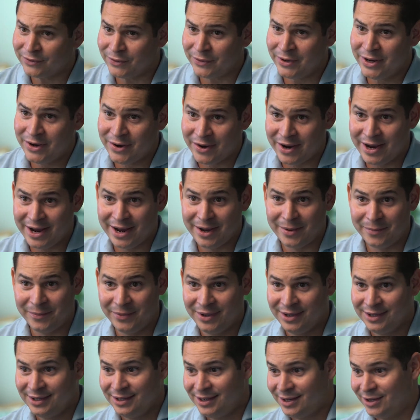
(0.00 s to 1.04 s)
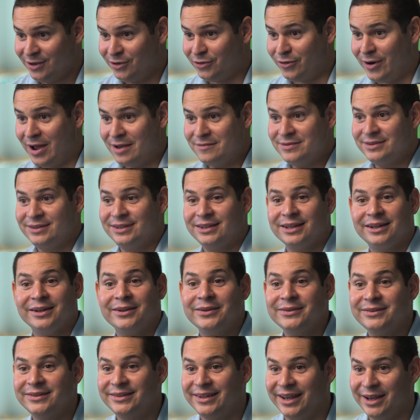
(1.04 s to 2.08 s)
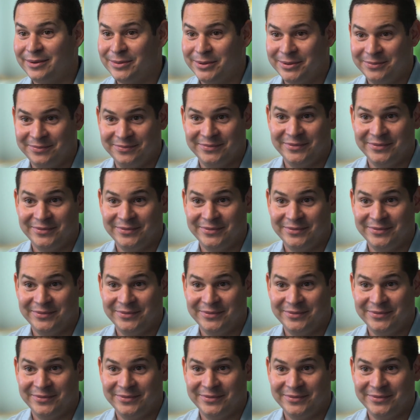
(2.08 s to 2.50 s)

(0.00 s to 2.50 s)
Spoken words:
So here I am, driving to the closing table,